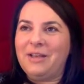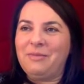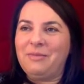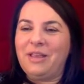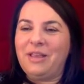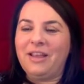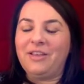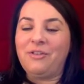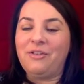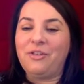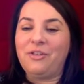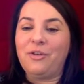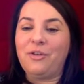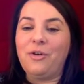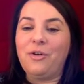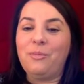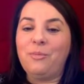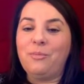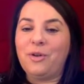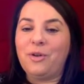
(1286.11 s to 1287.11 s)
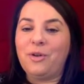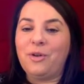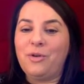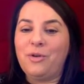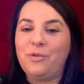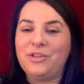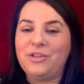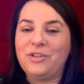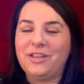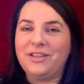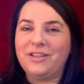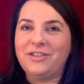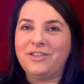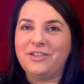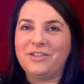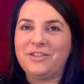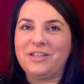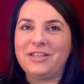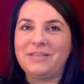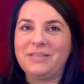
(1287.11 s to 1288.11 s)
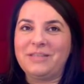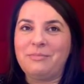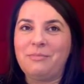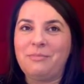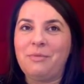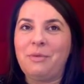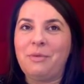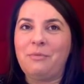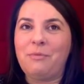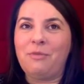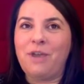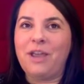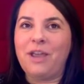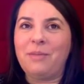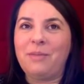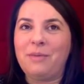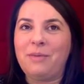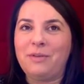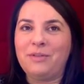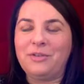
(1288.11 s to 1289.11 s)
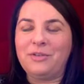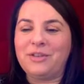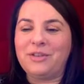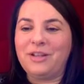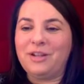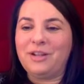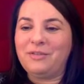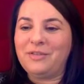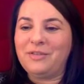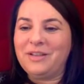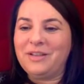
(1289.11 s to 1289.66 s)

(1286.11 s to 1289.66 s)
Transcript: You're the humble coach that doesn't brag about yourself.